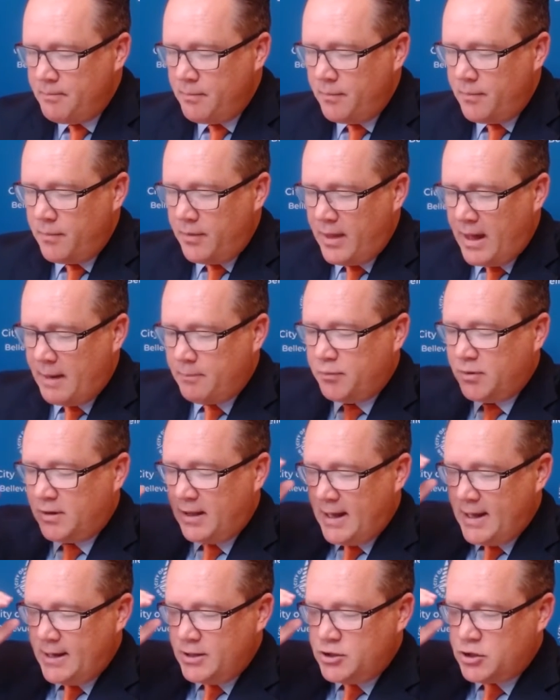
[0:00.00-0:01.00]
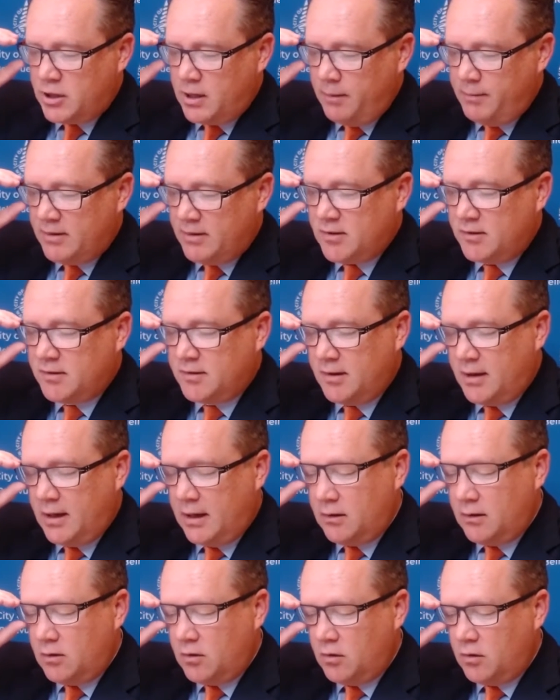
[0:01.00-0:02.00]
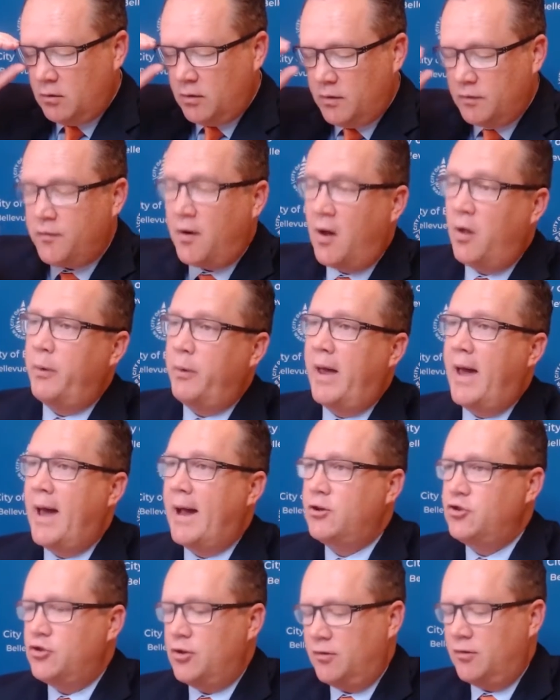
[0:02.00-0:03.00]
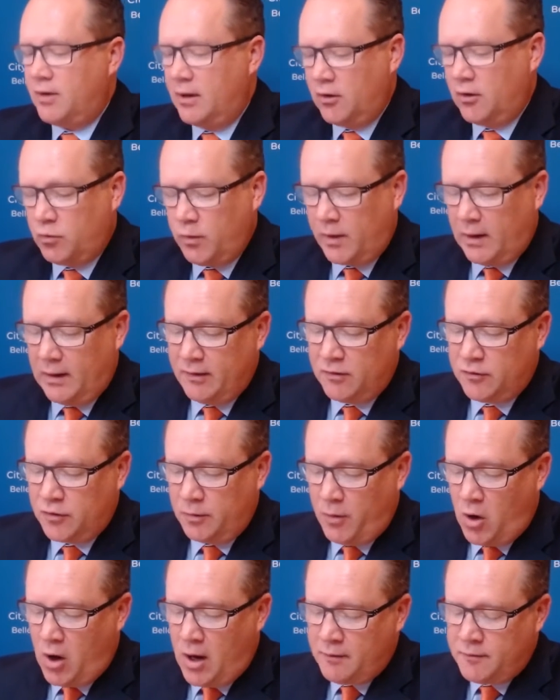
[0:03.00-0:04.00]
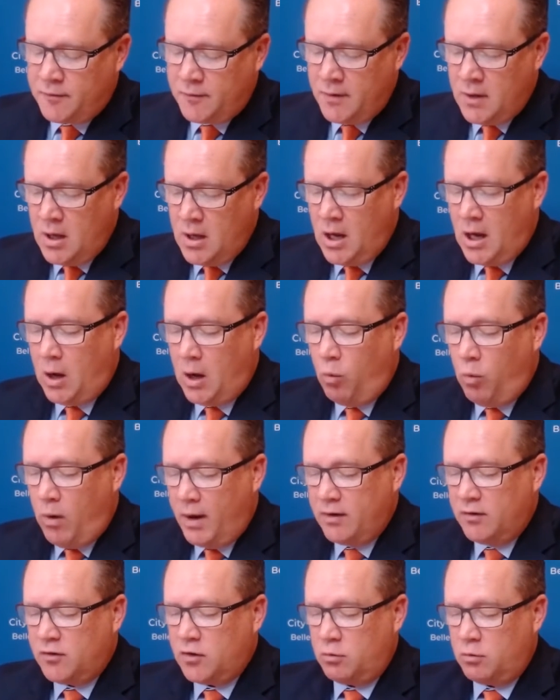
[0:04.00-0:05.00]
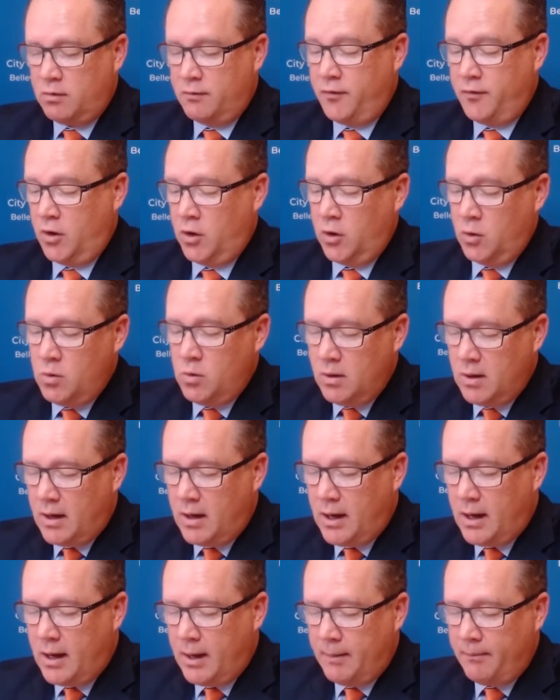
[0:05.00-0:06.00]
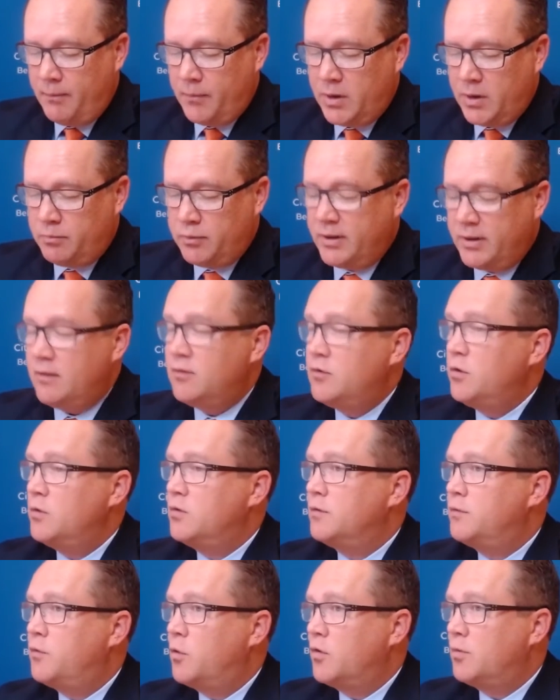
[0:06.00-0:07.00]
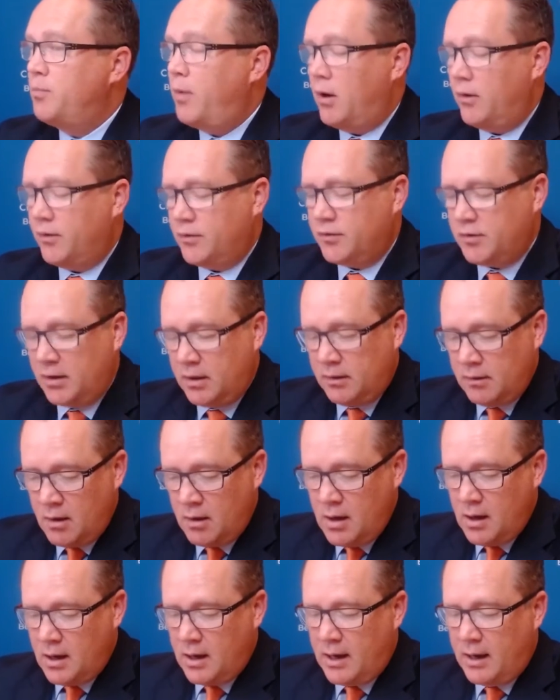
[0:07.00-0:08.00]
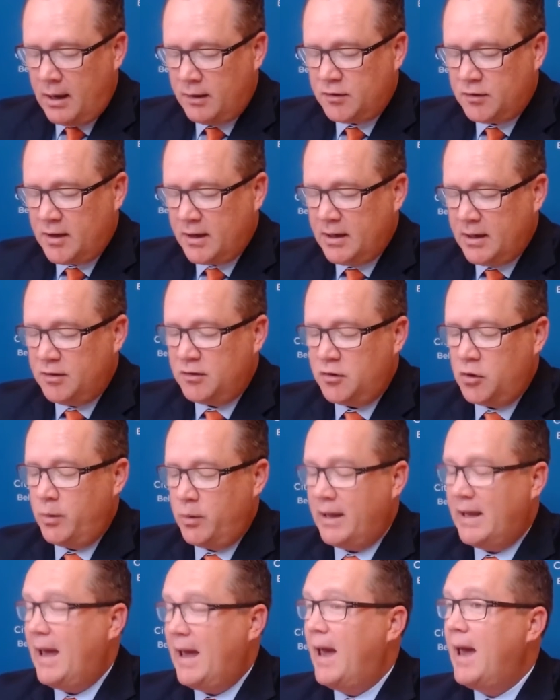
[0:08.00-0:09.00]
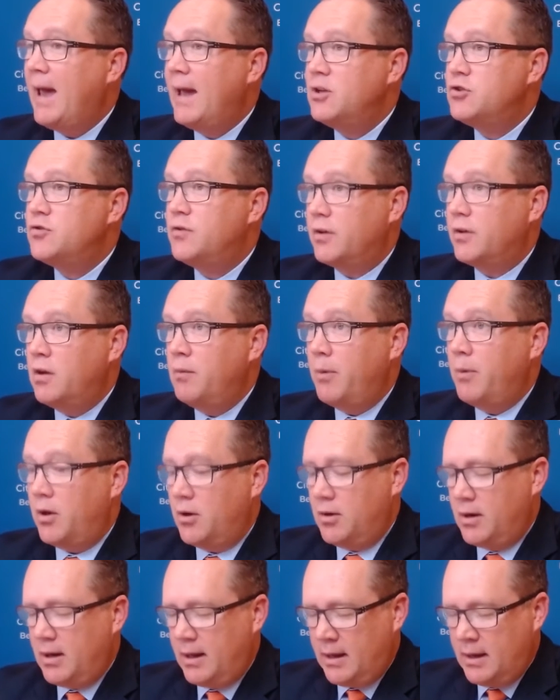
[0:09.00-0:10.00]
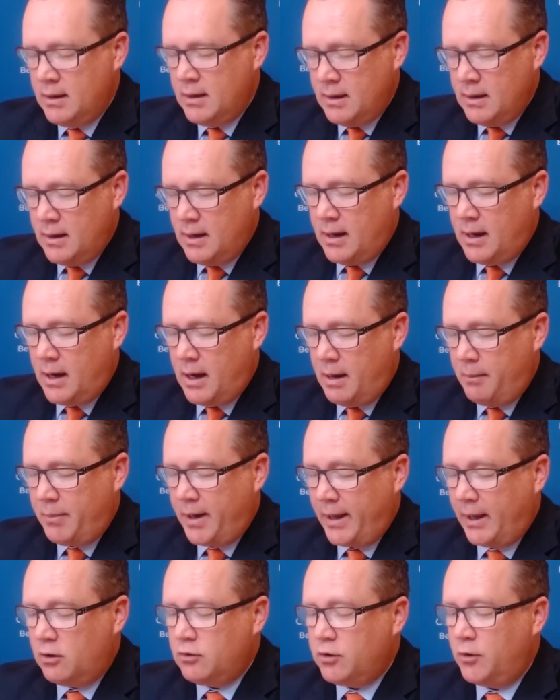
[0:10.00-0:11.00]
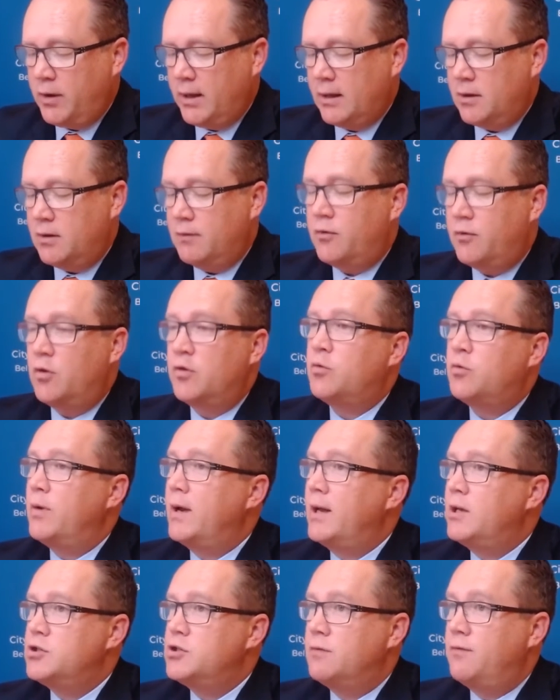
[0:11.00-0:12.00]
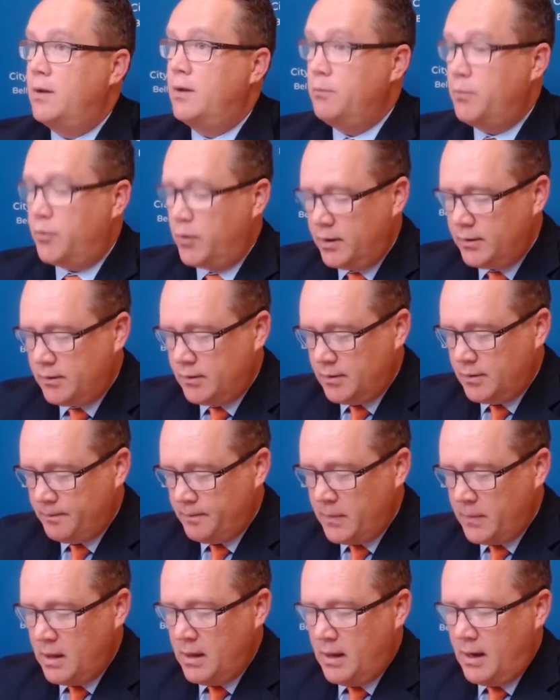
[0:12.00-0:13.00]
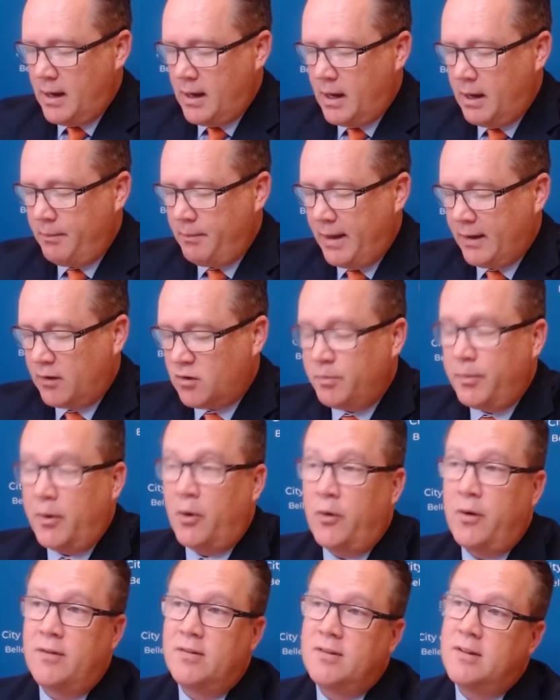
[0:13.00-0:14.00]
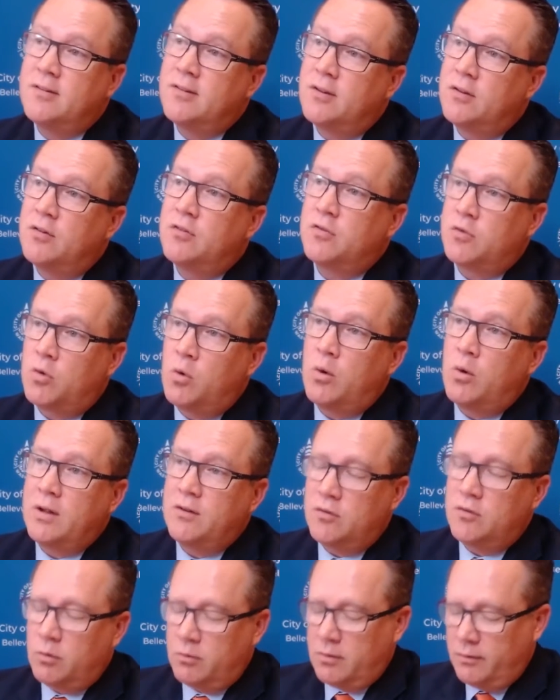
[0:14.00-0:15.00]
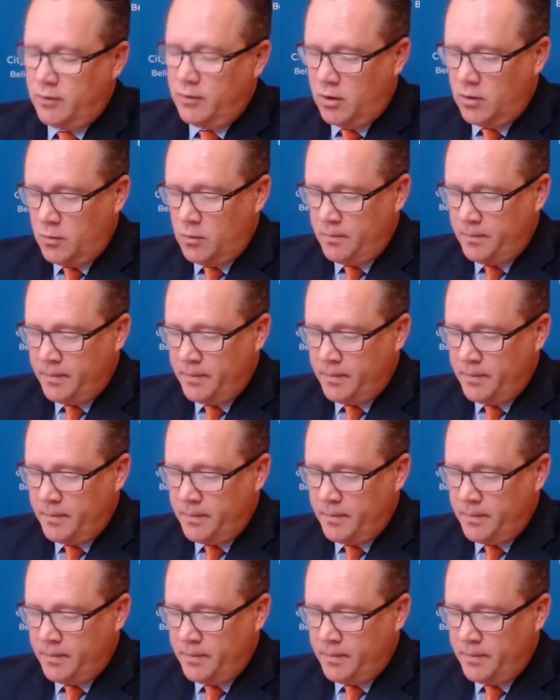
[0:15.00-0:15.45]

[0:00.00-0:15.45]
That pledge commits the city to the following actions. I just want to list them off. One is to review the police use of force policy. Second is to engage the community by including a diverse range of input, experiences, and stories to review.